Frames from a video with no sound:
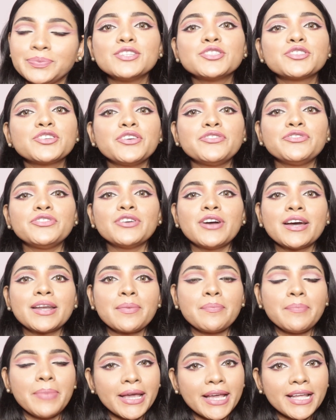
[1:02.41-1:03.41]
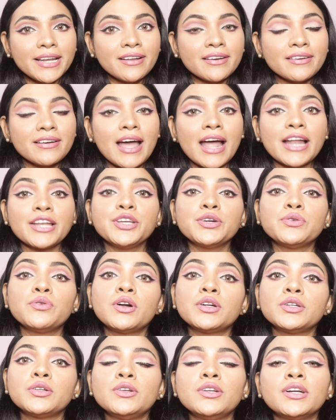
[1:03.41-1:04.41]
So if you are a beginner and you
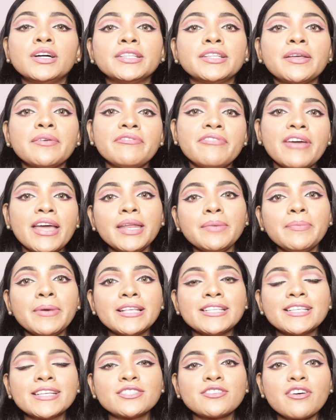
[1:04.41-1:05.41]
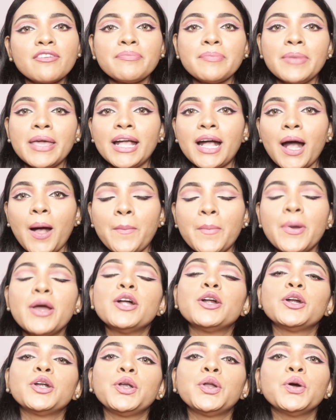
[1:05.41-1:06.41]
want to learn the very basics of makeup,
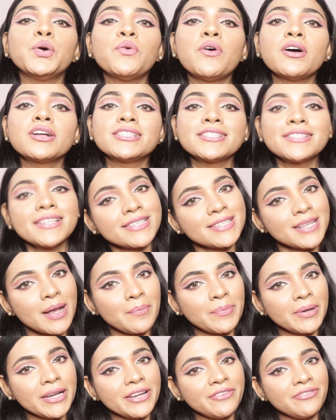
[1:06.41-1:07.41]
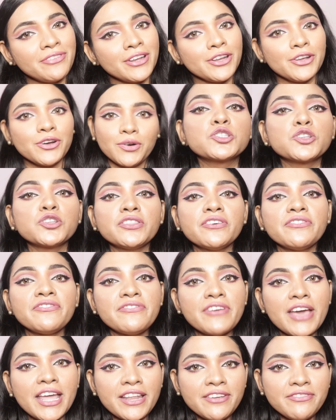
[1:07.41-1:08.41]
do watch this complete video. So the
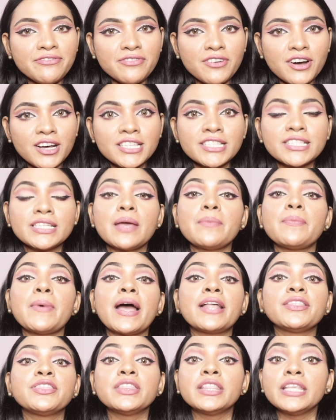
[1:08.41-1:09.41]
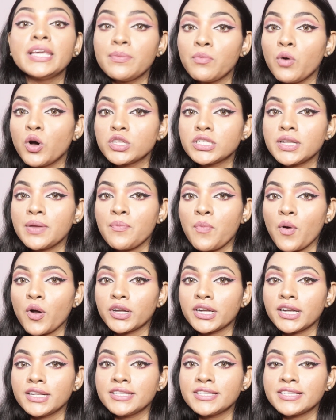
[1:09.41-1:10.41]
very first step and the most
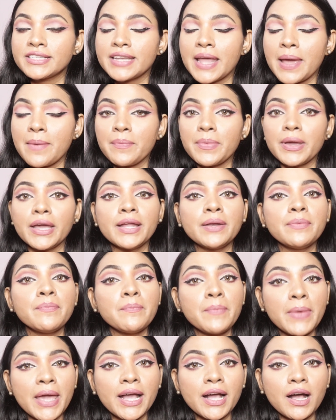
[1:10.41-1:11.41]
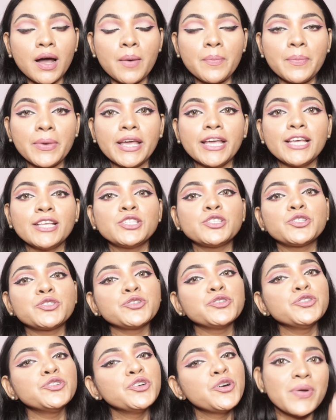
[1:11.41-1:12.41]
important step in makeup is
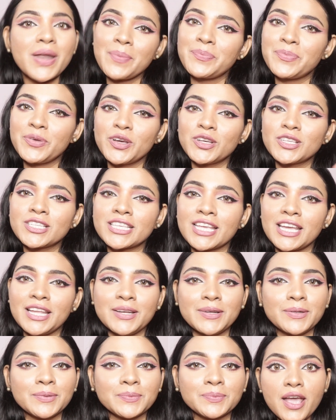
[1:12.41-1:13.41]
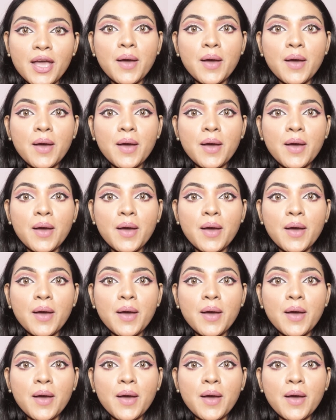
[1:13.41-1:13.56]
to prep your skin.